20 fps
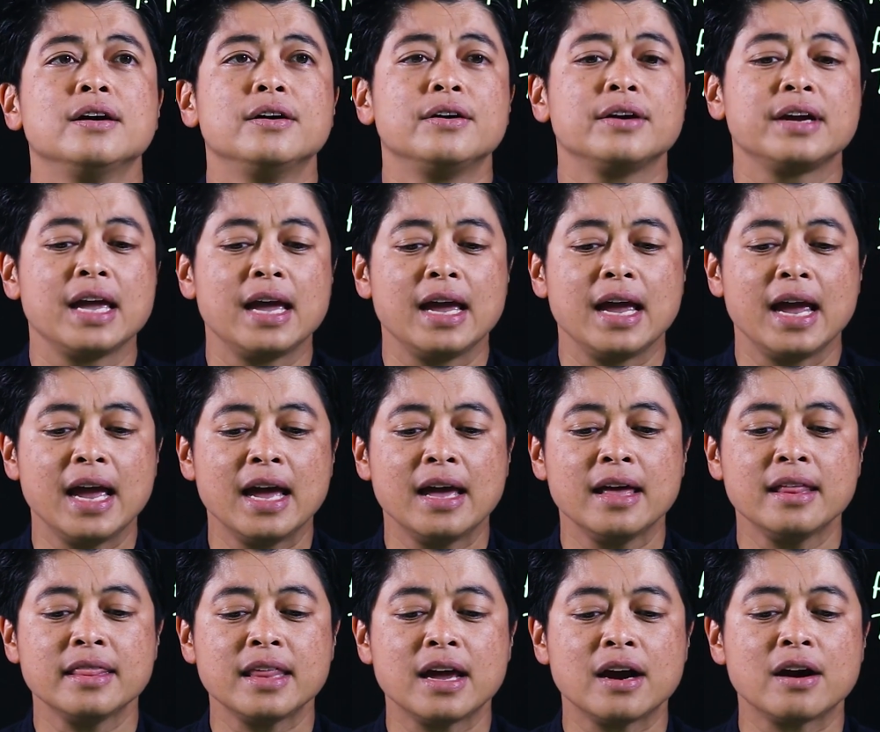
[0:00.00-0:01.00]
Okay,
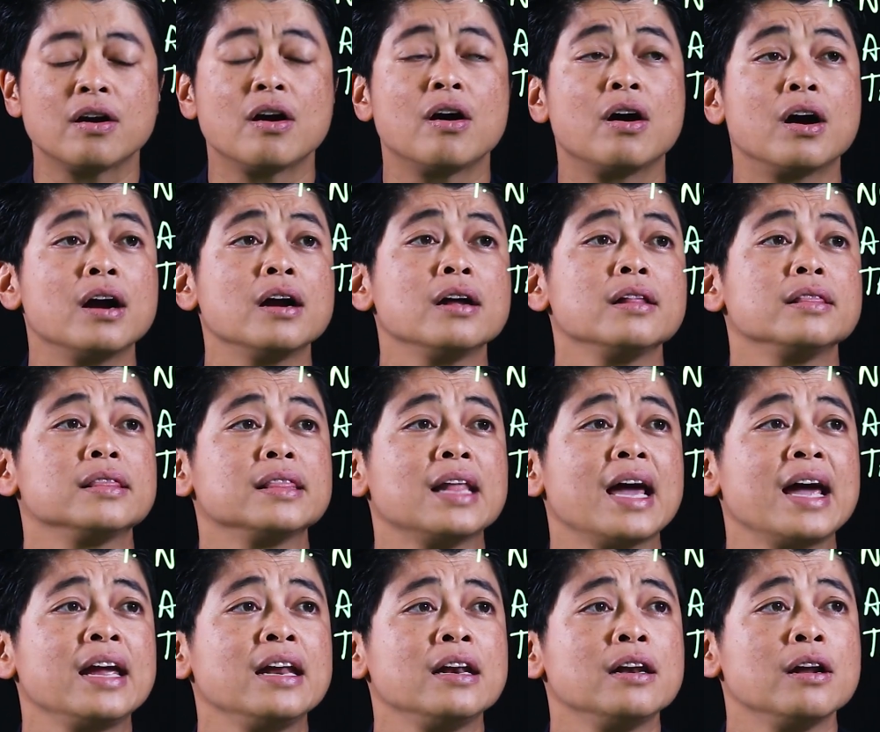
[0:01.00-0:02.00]
and there are
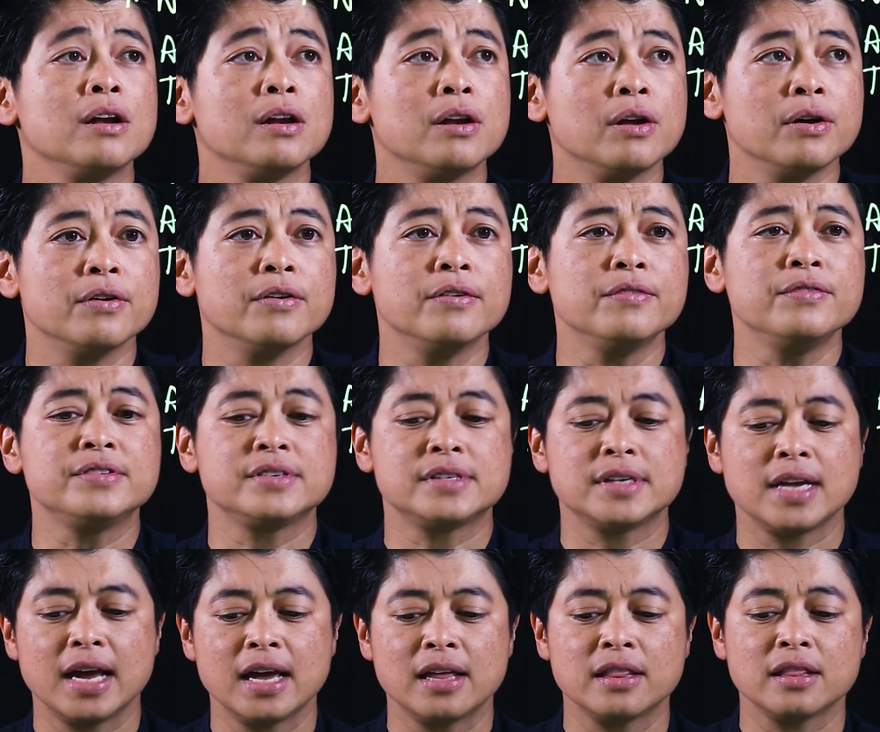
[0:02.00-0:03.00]
9
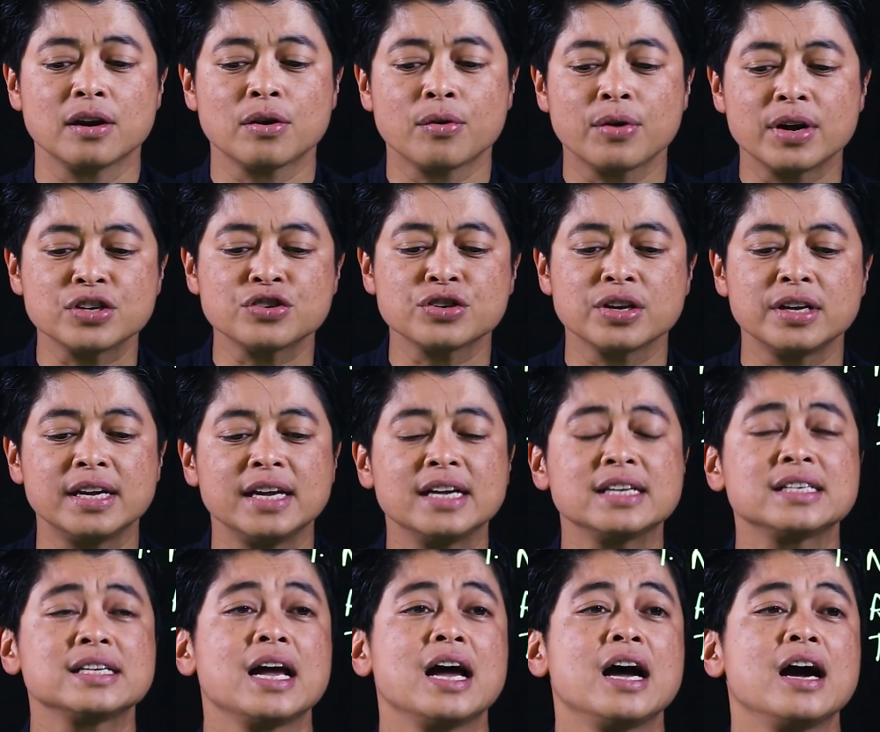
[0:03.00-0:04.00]
loaves. And the question
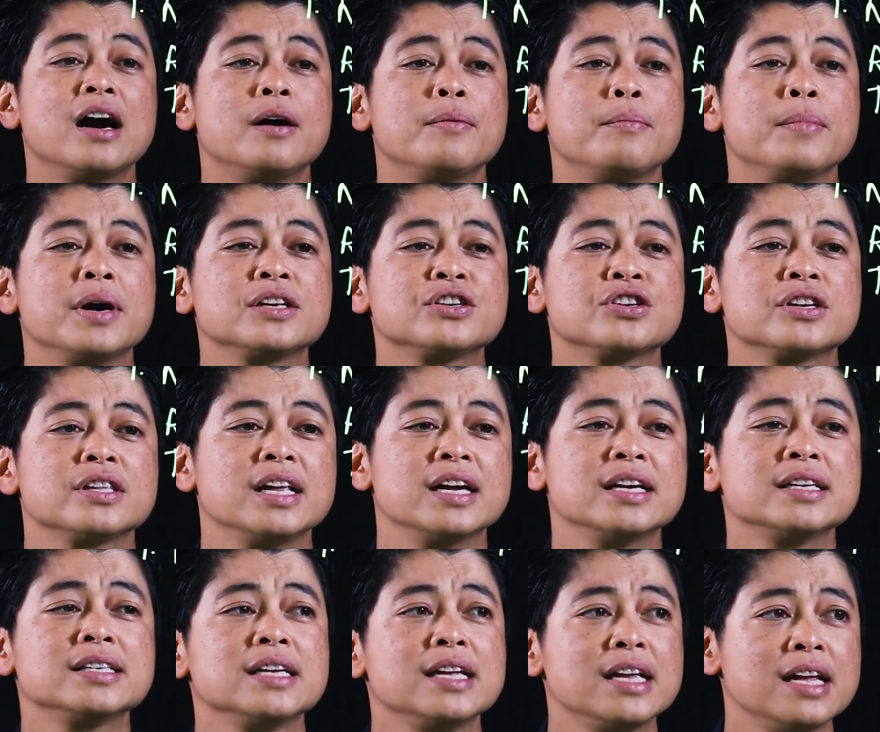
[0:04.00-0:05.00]
is, how much
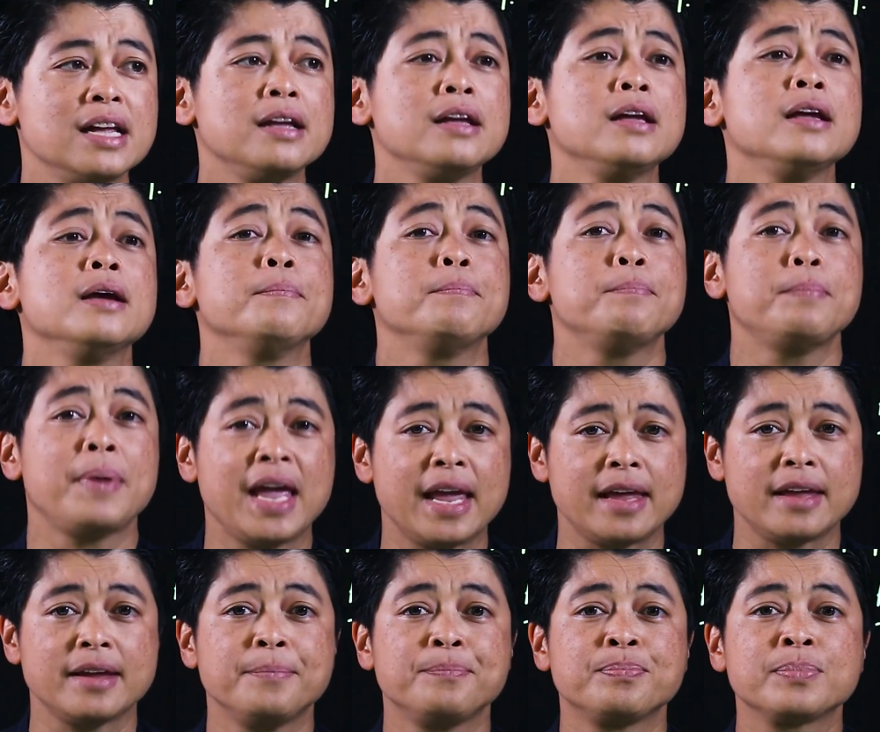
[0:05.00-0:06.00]
does he pay?